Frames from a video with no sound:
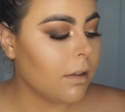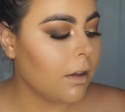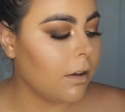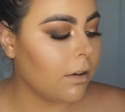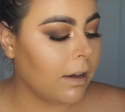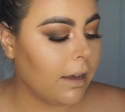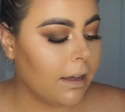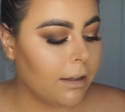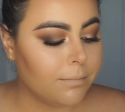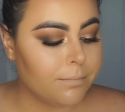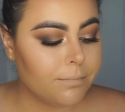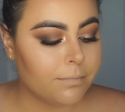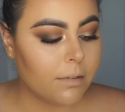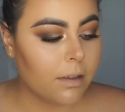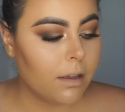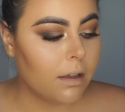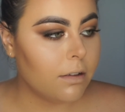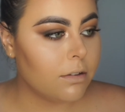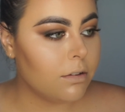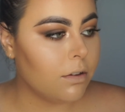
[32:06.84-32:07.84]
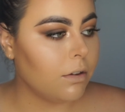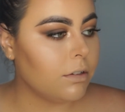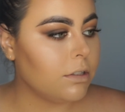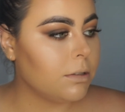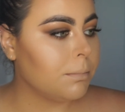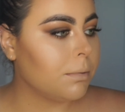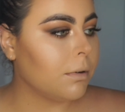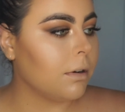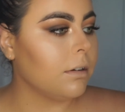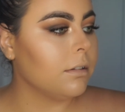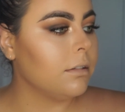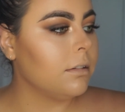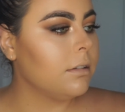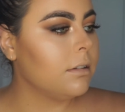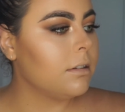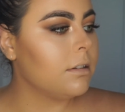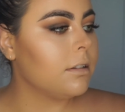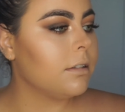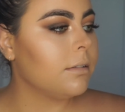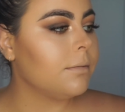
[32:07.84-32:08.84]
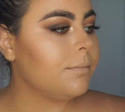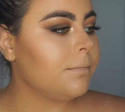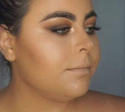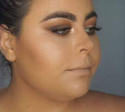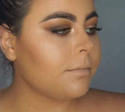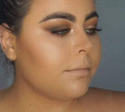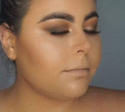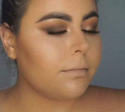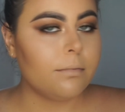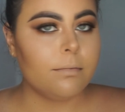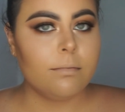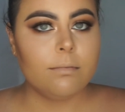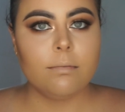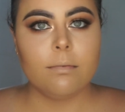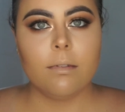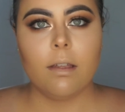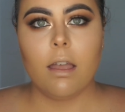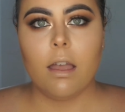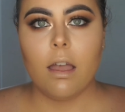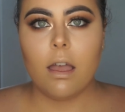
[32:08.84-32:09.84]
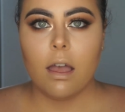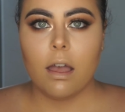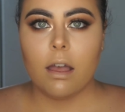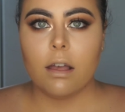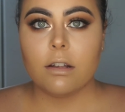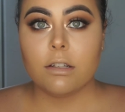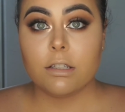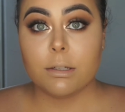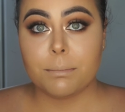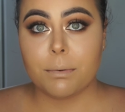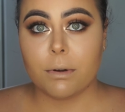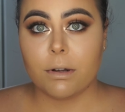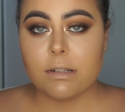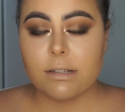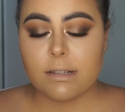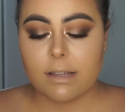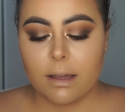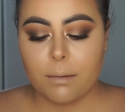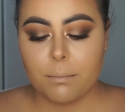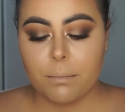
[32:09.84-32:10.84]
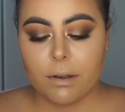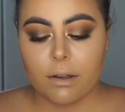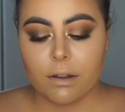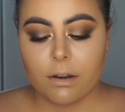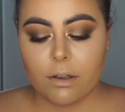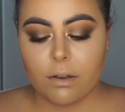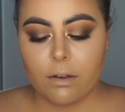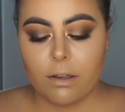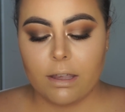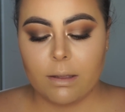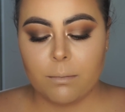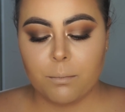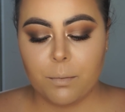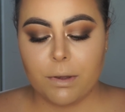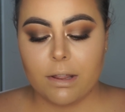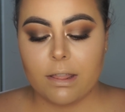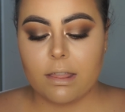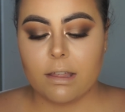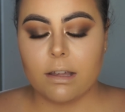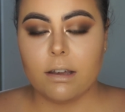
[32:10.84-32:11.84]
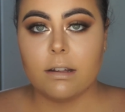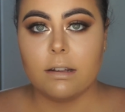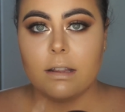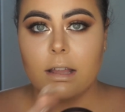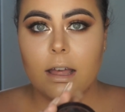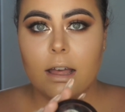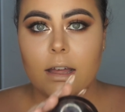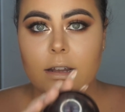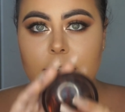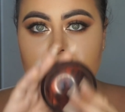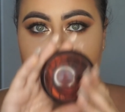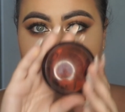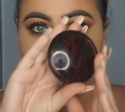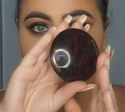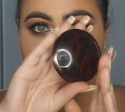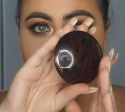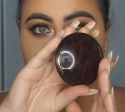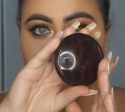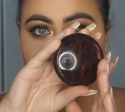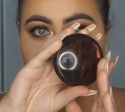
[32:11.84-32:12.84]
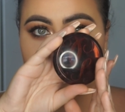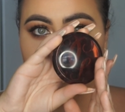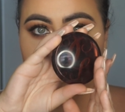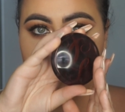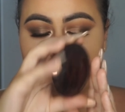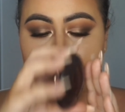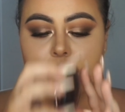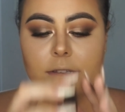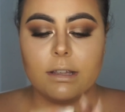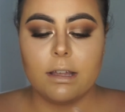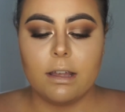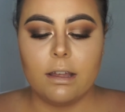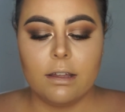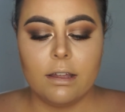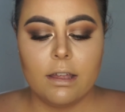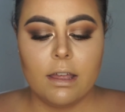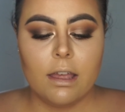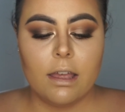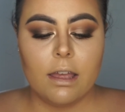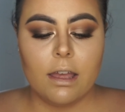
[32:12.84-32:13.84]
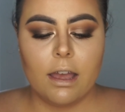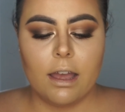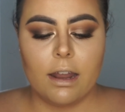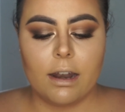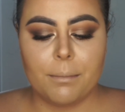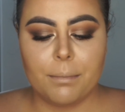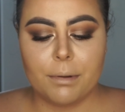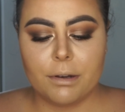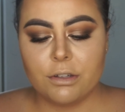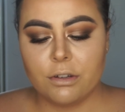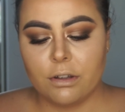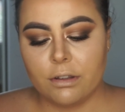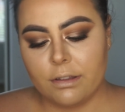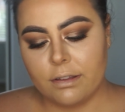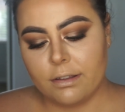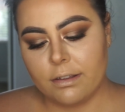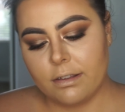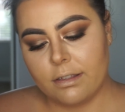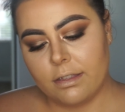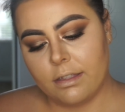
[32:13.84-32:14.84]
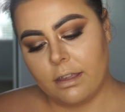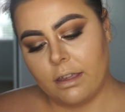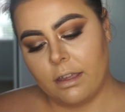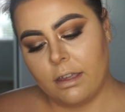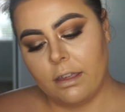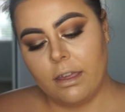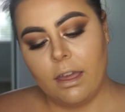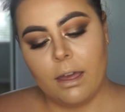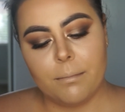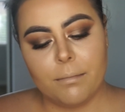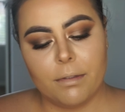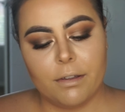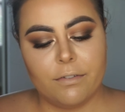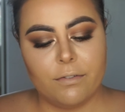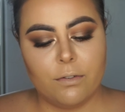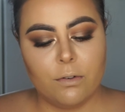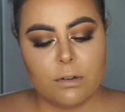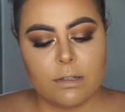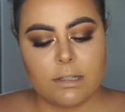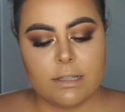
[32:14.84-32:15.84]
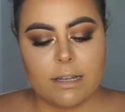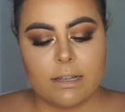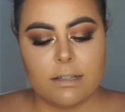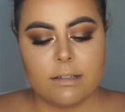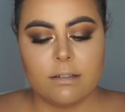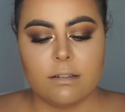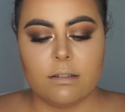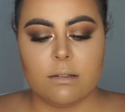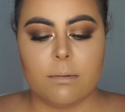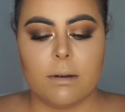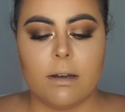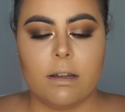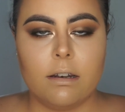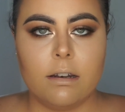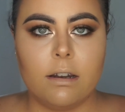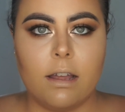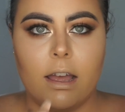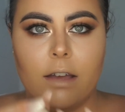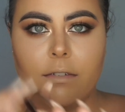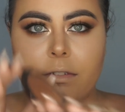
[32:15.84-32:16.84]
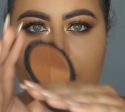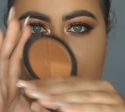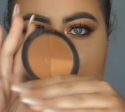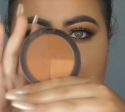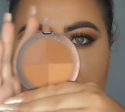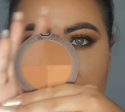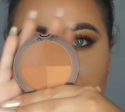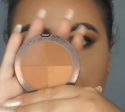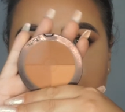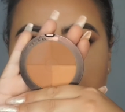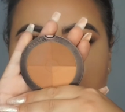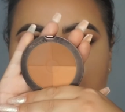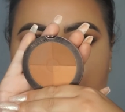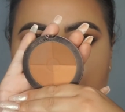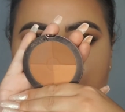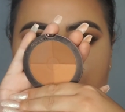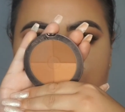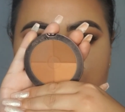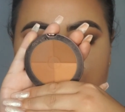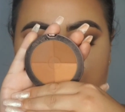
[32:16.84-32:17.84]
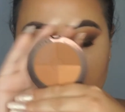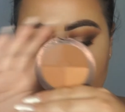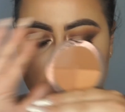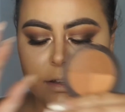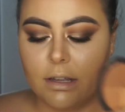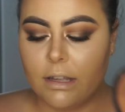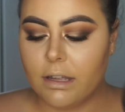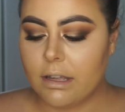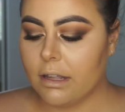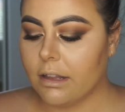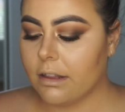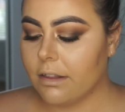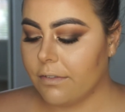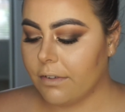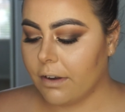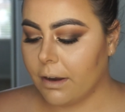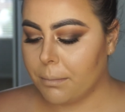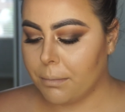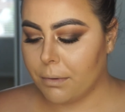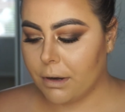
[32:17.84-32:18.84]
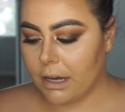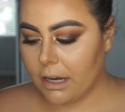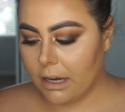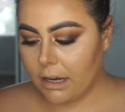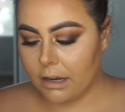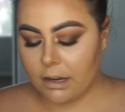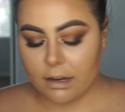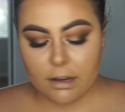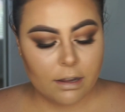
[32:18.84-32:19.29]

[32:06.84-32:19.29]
Okay, so to bronze. To bronze up, we're going to go in with the Glam Terracotta bronzer. And I'm pretty sure this is the, yeah, the Four Seasons one. I have used it before. It's very pretty.